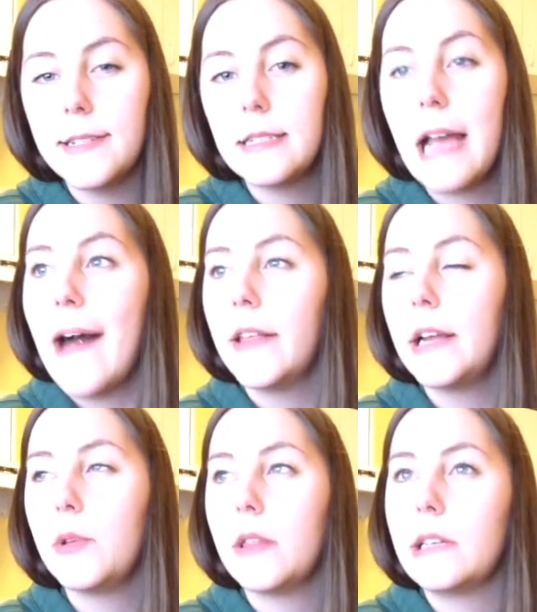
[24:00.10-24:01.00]
salad
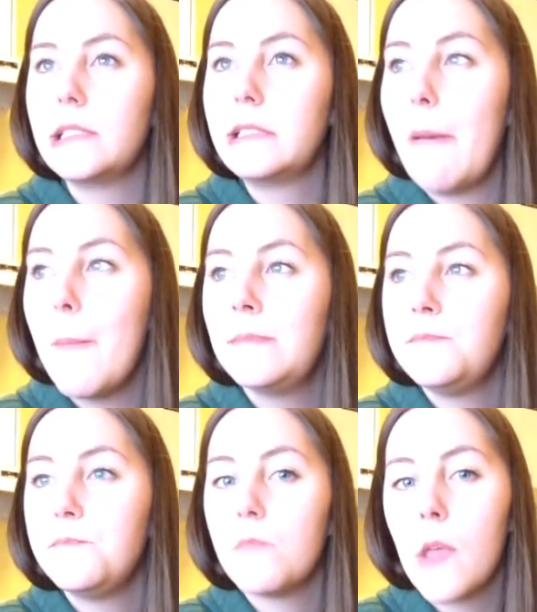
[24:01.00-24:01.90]
with a
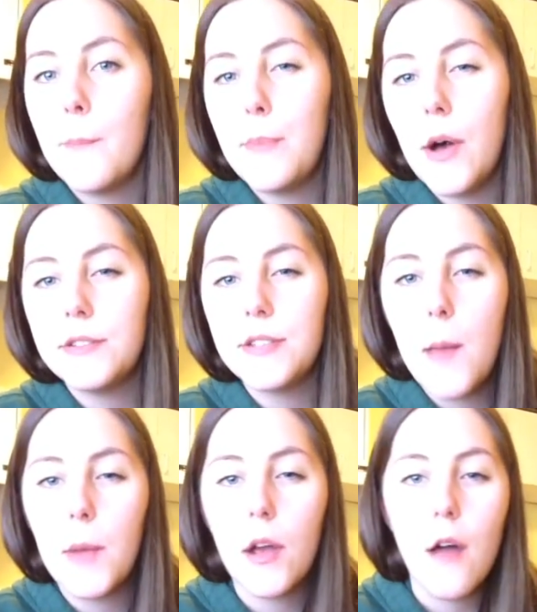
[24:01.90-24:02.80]

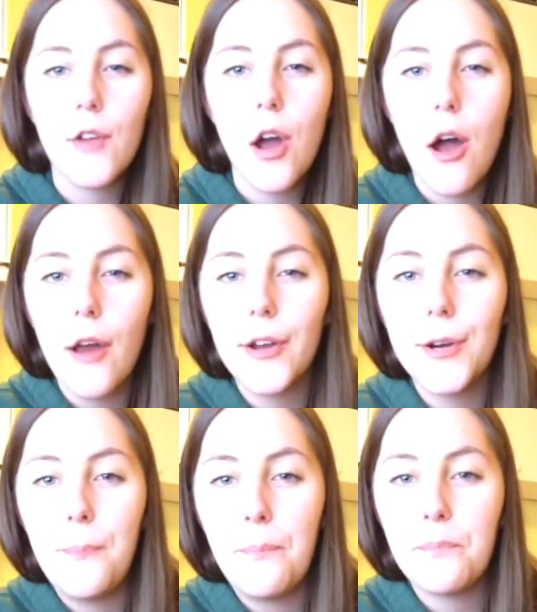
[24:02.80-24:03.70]
balsamic
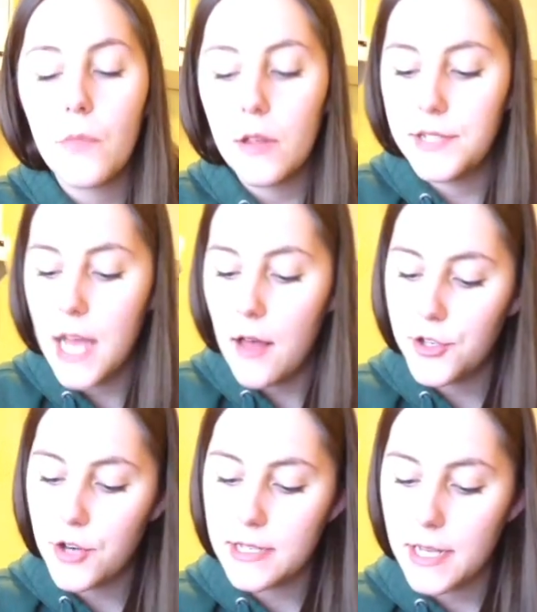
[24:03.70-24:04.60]
avocado salad
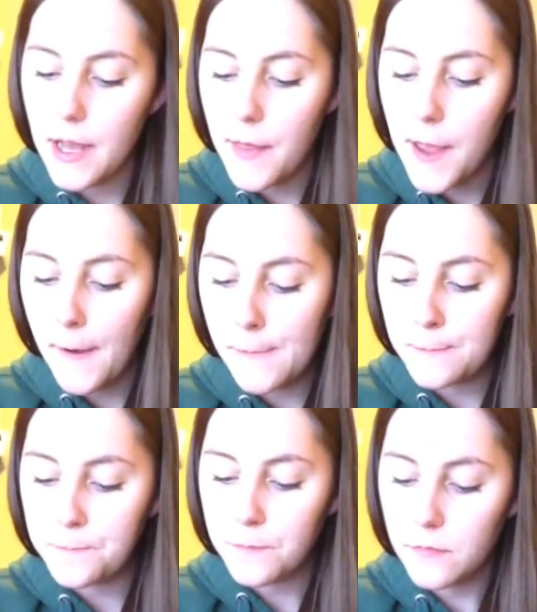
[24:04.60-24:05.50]
dressing, I think.
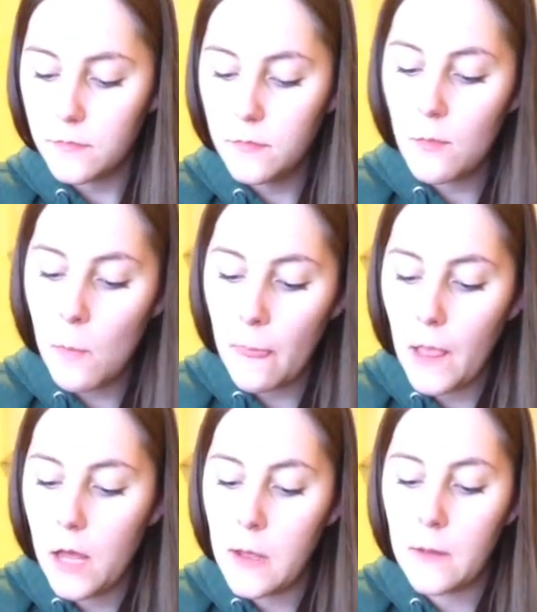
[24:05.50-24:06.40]

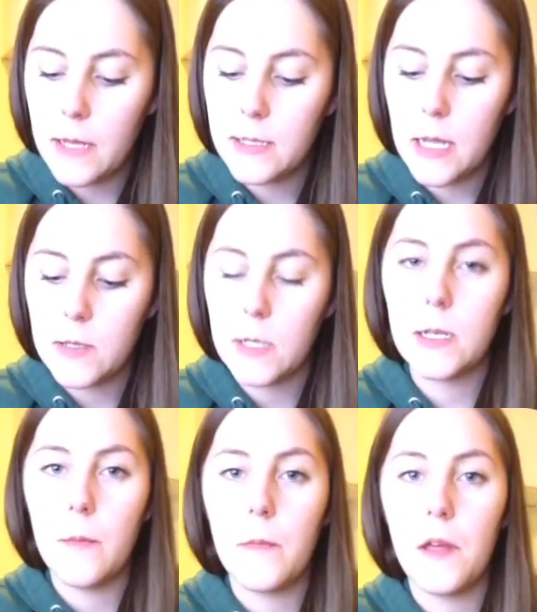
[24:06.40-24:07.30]
I think that sounds like
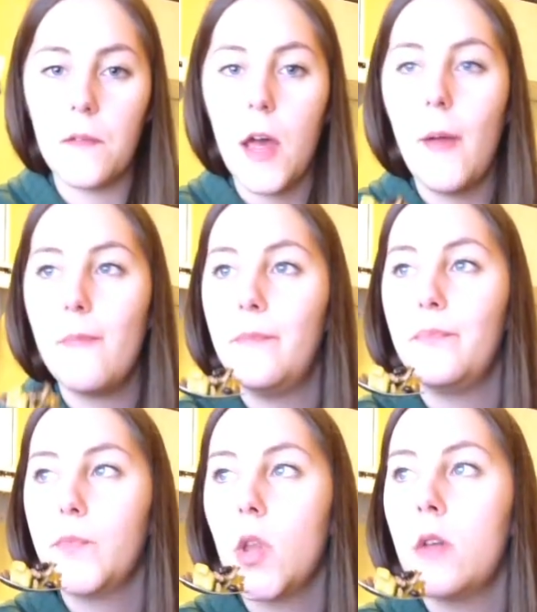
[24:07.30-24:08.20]
something that
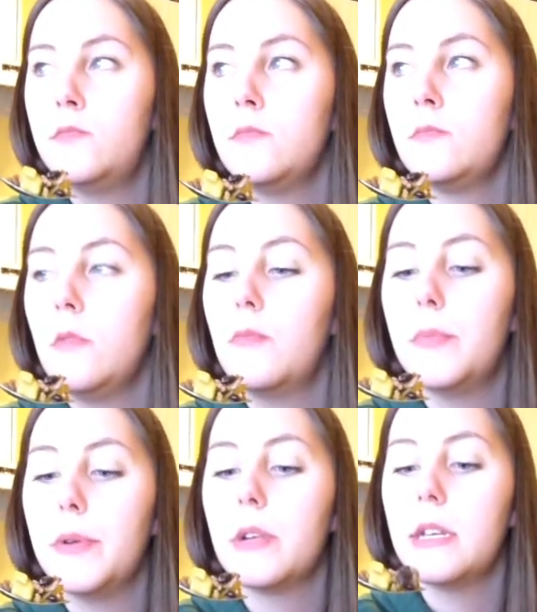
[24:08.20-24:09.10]
would
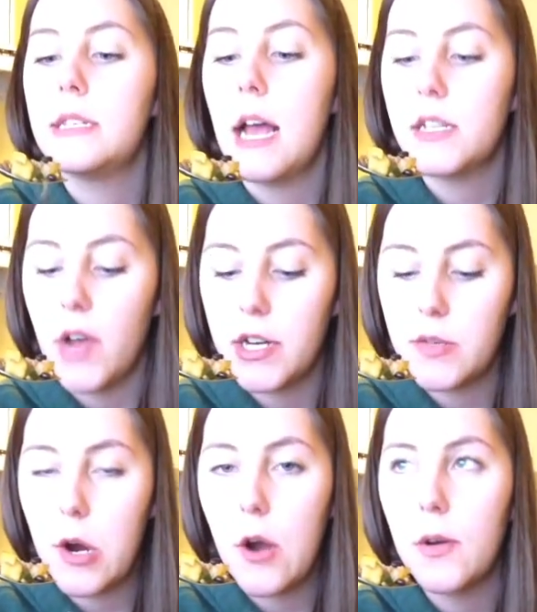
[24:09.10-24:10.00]
be really satisfying
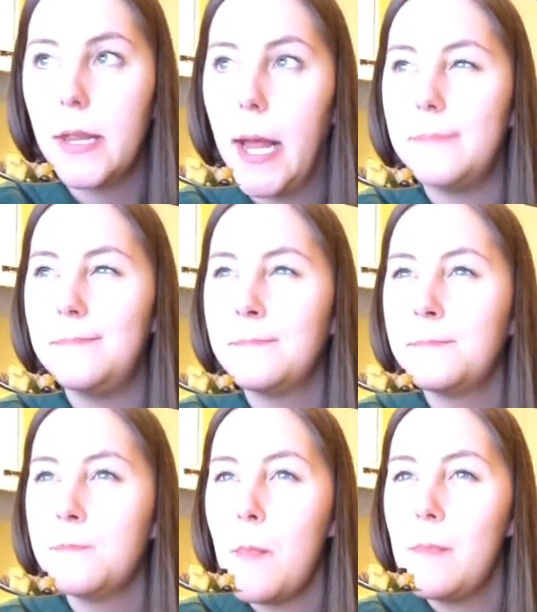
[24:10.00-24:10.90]
tomorrow. And then,
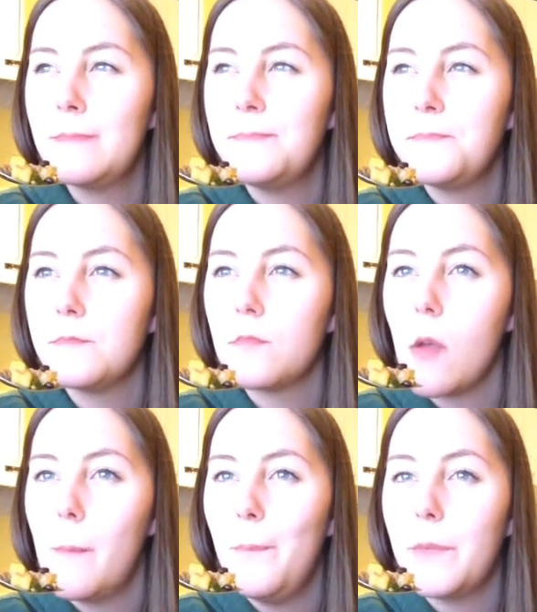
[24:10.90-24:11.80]

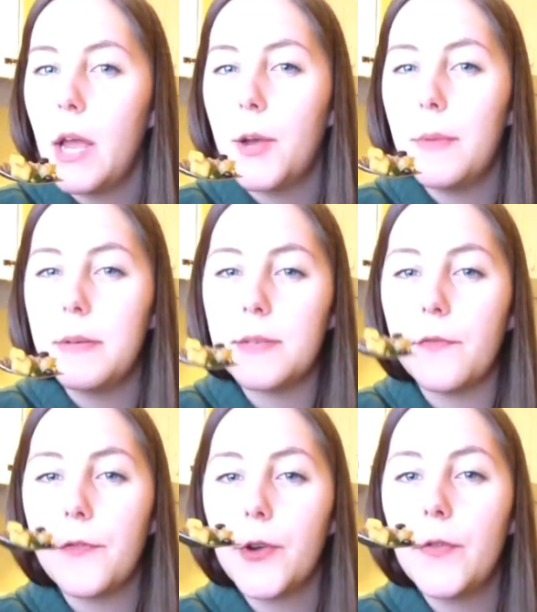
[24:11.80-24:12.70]
I don't know, maybe some
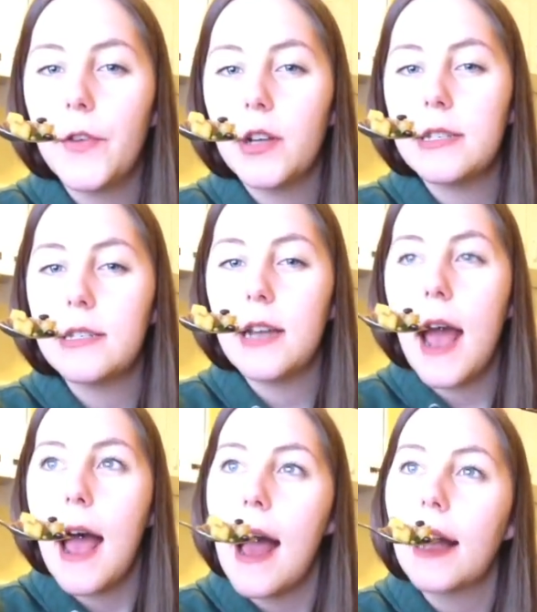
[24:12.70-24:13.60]
fruit for a
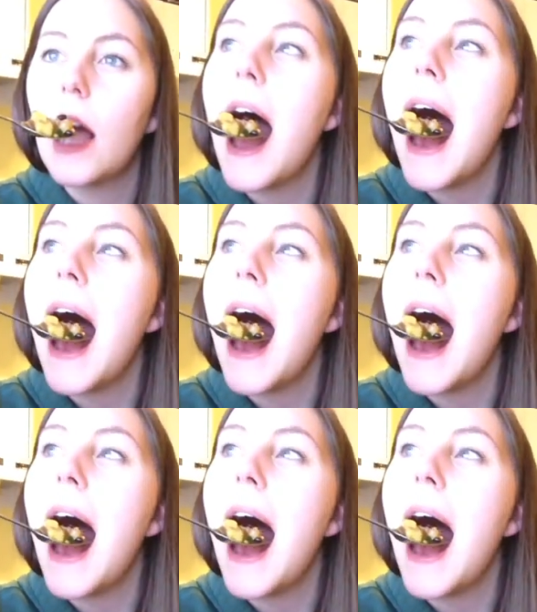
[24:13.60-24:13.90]
snack.